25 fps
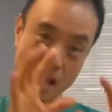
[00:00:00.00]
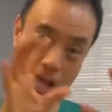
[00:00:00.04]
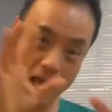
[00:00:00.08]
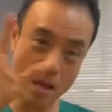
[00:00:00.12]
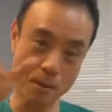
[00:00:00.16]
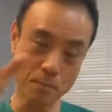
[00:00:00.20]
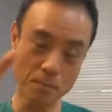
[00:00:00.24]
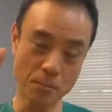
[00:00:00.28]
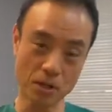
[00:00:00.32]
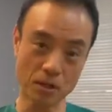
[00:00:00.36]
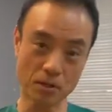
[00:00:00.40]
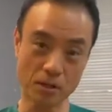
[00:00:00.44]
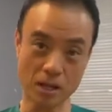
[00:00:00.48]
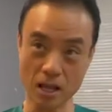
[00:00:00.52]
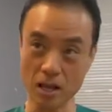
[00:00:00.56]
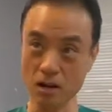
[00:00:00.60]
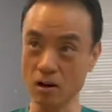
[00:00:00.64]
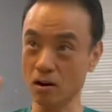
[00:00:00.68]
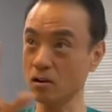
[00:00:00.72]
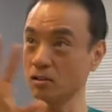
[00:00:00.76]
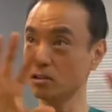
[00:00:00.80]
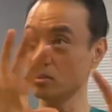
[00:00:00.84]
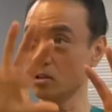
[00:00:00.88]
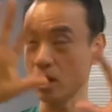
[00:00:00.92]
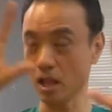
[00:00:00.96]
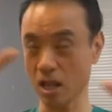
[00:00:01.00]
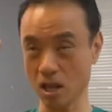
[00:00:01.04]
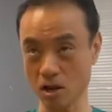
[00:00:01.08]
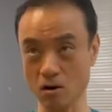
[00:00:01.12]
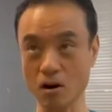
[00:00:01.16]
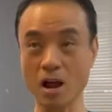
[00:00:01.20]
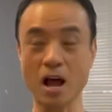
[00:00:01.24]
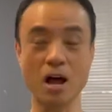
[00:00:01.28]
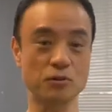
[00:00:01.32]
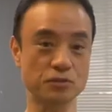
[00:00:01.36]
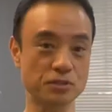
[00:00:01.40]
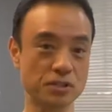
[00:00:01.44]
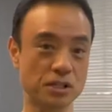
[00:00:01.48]
ambient air, the air
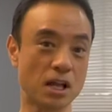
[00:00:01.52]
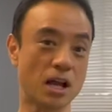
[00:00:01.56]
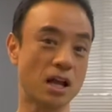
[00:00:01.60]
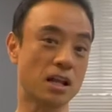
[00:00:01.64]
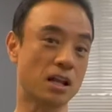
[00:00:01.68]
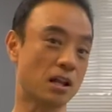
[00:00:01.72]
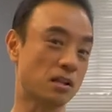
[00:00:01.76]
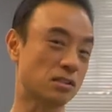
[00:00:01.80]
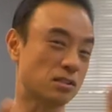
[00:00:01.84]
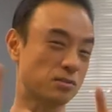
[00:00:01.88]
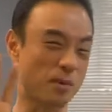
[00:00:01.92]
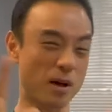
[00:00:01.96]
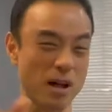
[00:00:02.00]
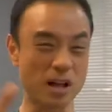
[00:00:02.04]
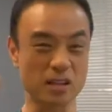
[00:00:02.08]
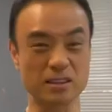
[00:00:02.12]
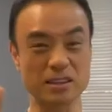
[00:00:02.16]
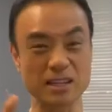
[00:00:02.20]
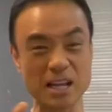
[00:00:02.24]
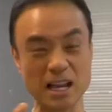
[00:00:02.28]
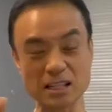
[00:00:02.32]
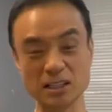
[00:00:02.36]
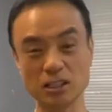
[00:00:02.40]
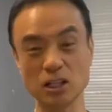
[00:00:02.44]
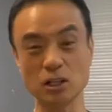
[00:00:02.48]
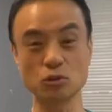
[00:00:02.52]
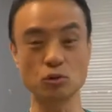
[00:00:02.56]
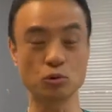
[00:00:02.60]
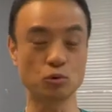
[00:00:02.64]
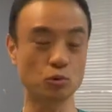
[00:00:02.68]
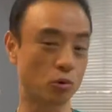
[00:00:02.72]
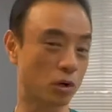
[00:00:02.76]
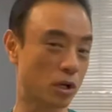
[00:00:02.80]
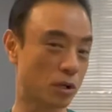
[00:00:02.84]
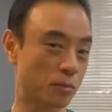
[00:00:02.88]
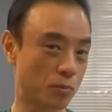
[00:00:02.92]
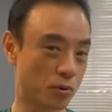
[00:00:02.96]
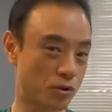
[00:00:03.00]
outside, has about 19 to
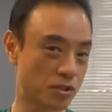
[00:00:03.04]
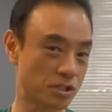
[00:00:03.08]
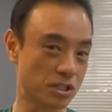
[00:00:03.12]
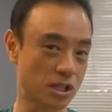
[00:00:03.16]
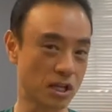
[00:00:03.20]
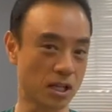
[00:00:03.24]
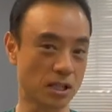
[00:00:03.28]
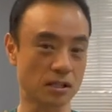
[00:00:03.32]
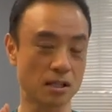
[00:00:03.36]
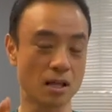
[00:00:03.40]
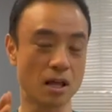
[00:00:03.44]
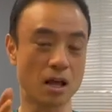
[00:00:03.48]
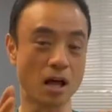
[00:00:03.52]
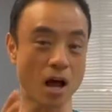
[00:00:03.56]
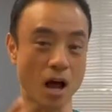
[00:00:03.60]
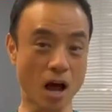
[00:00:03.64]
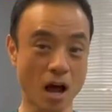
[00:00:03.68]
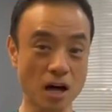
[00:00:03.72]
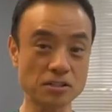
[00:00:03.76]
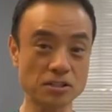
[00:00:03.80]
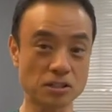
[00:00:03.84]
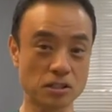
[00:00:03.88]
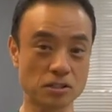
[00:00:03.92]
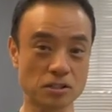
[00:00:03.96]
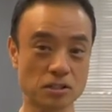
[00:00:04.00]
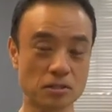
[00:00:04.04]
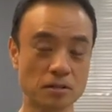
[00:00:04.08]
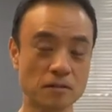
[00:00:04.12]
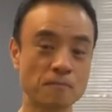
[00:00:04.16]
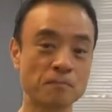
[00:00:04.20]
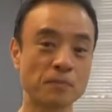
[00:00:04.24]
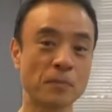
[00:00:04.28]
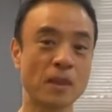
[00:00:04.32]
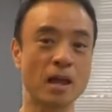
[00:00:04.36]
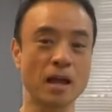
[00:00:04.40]
20% oxygen,